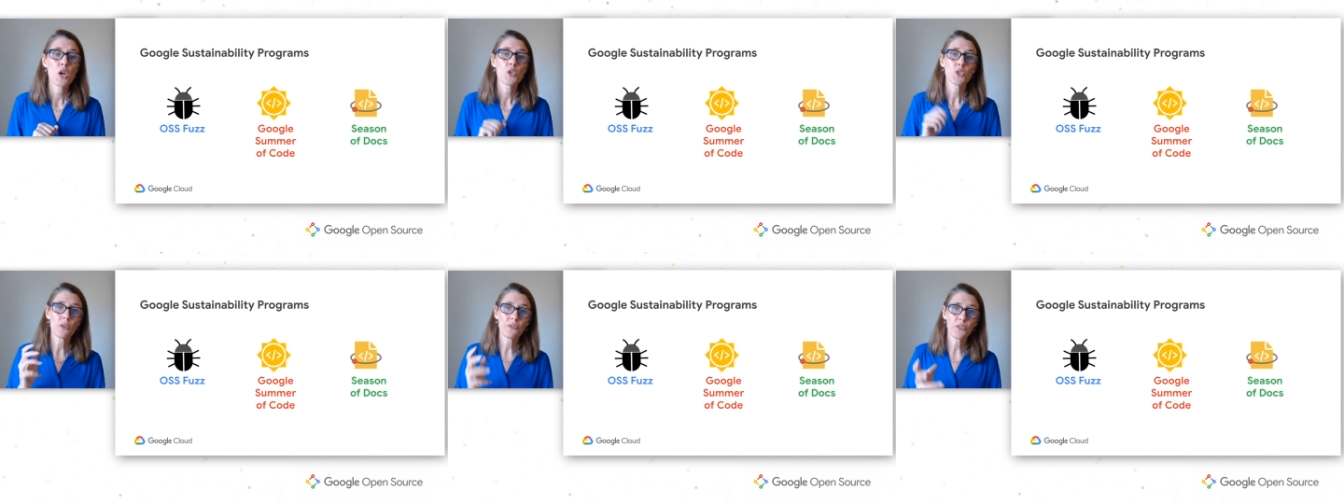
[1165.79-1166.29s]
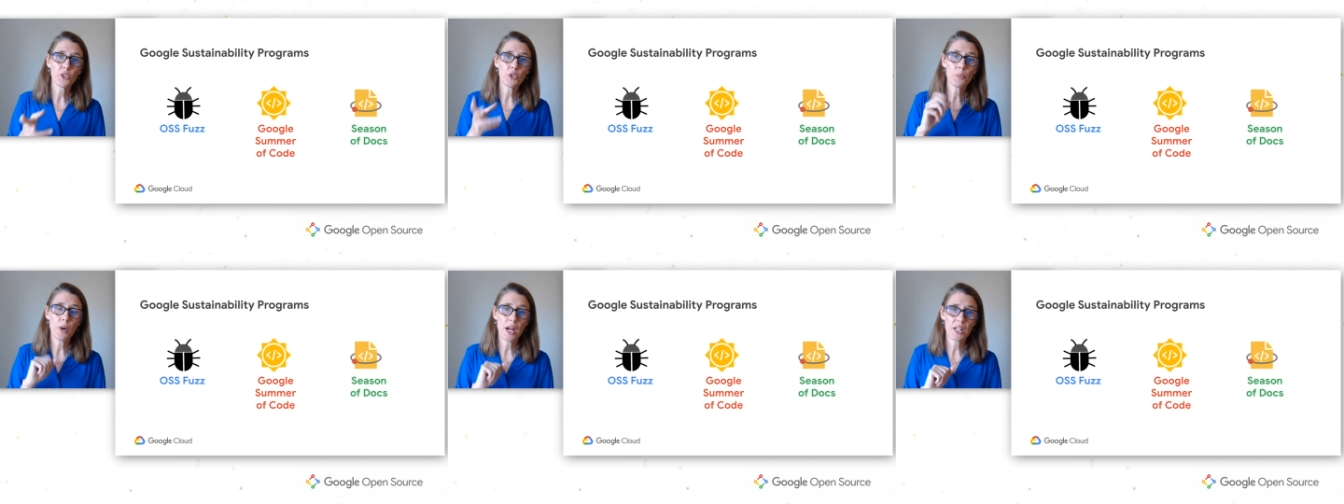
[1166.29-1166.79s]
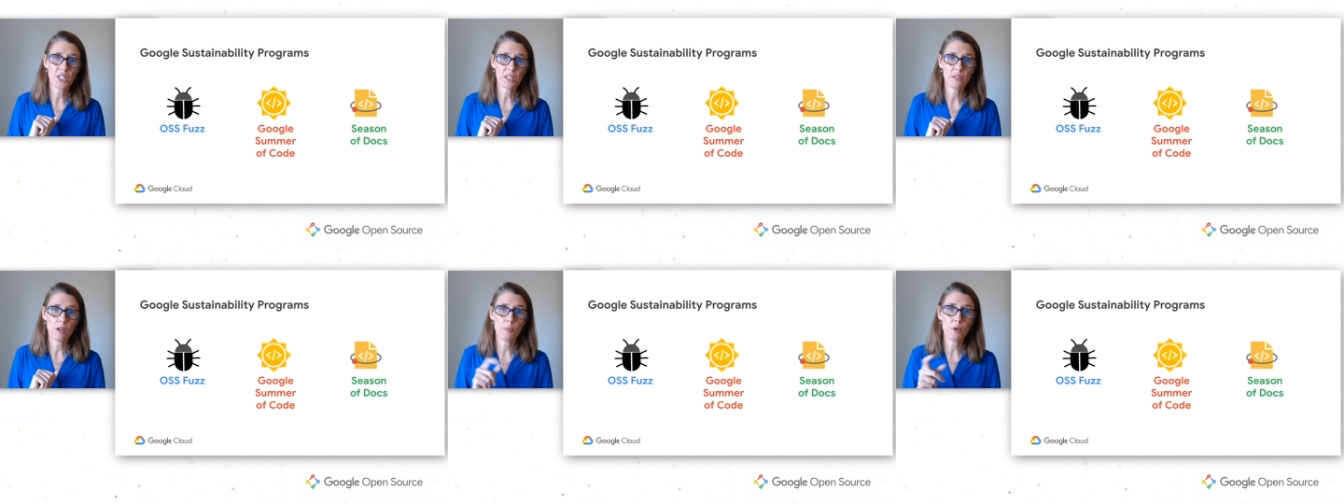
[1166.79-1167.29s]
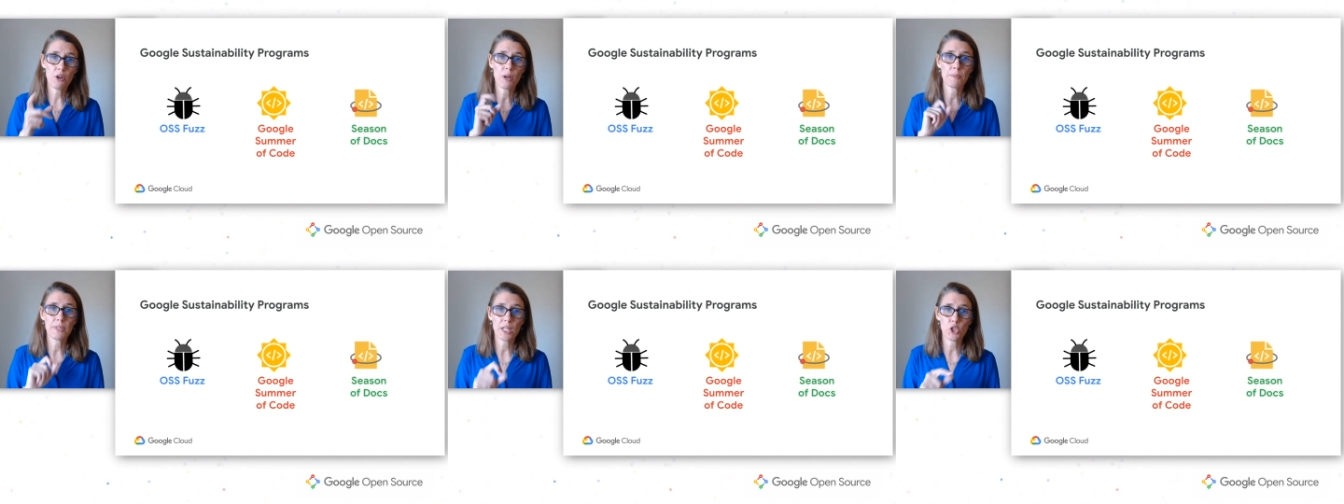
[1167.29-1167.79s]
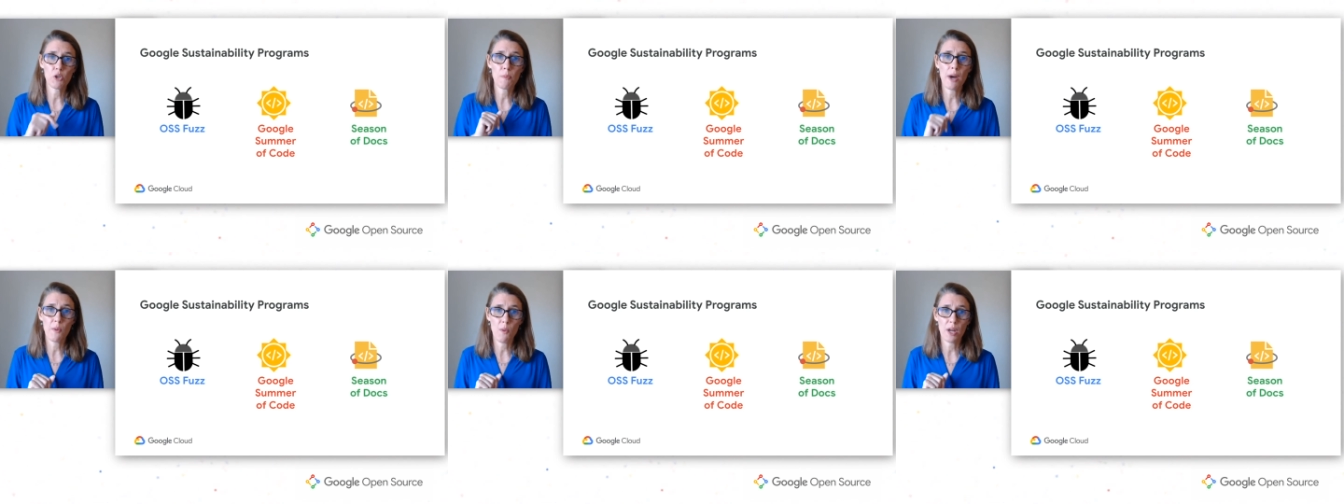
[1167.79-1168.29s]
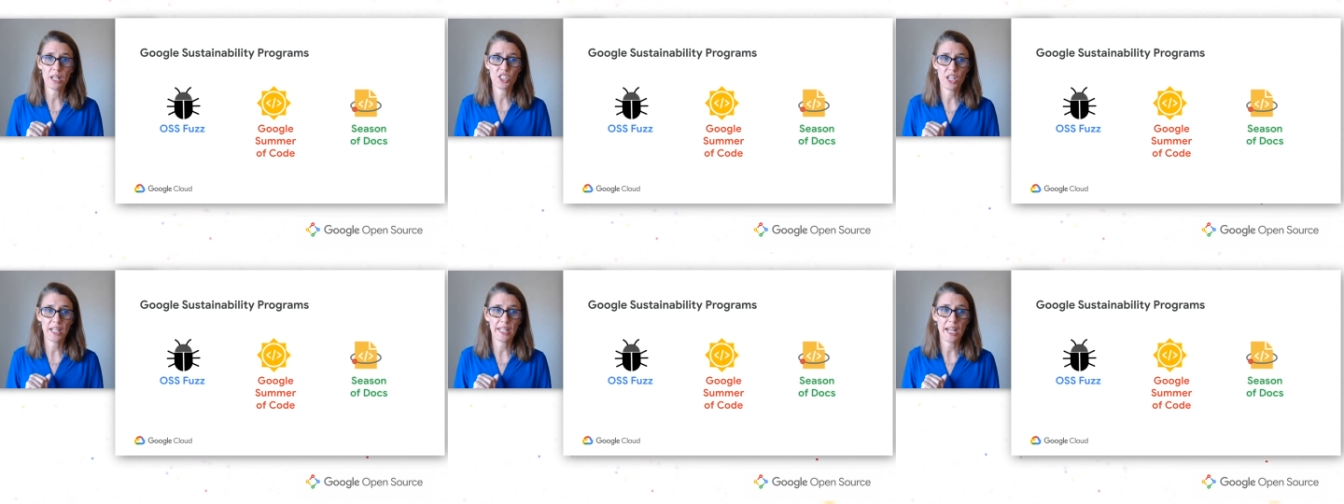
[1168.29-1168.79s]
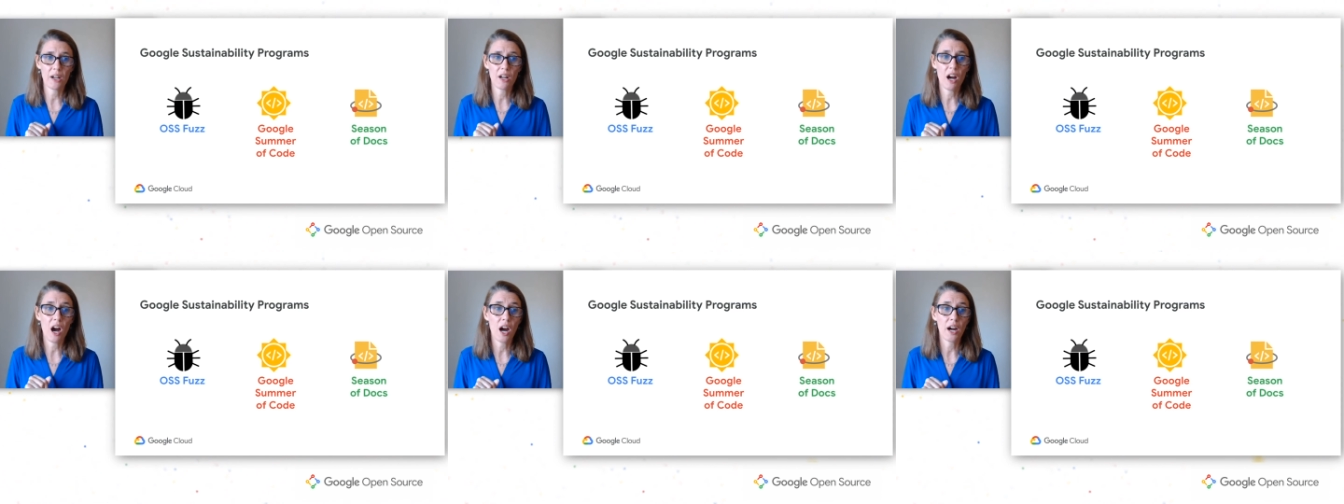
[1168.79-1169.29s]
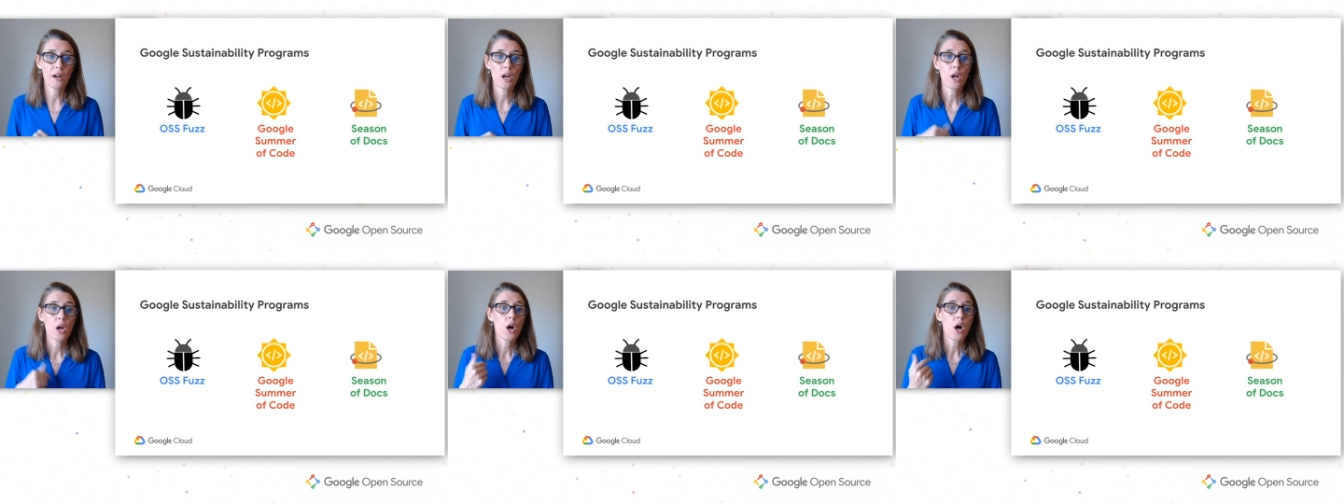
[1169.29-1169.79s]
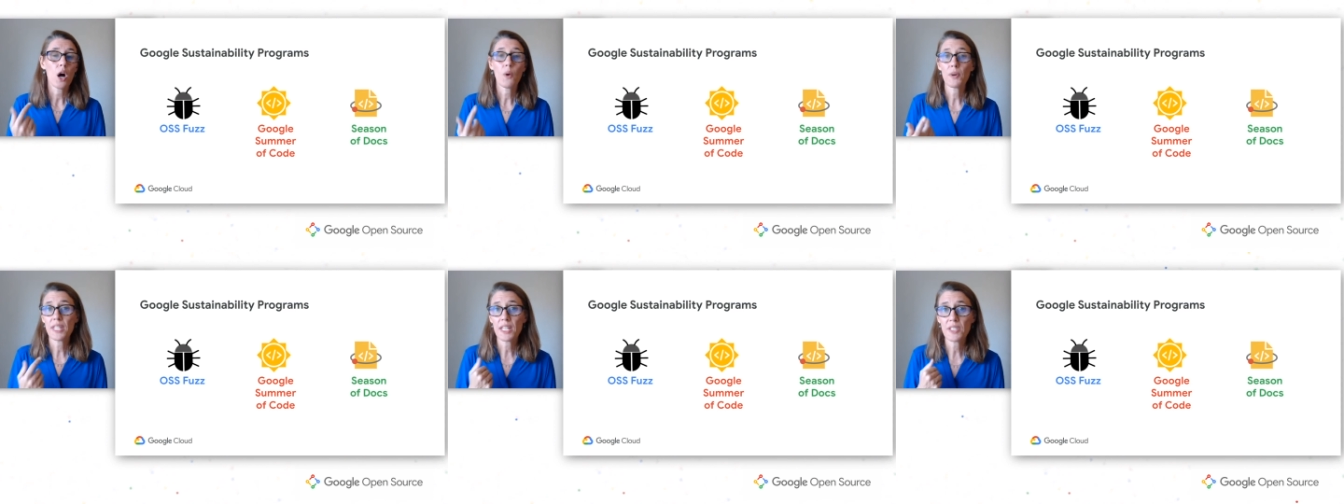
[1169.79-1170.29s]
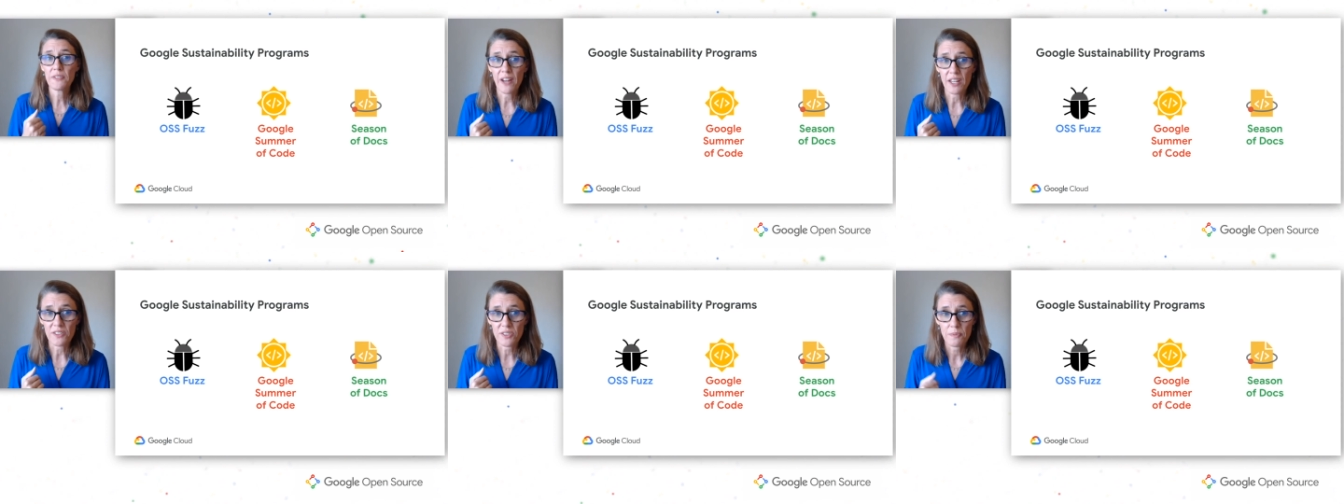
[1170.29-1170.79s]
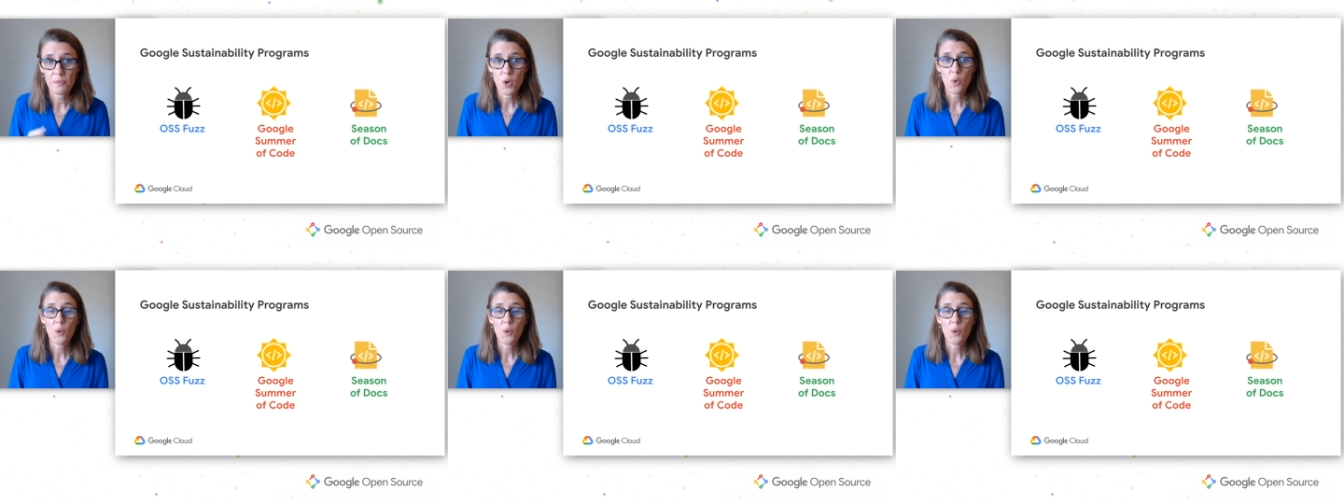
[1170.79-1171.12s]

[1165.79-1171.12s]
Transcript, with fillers: So, a few projects or programs that you might want to check out are OSS Fuzz,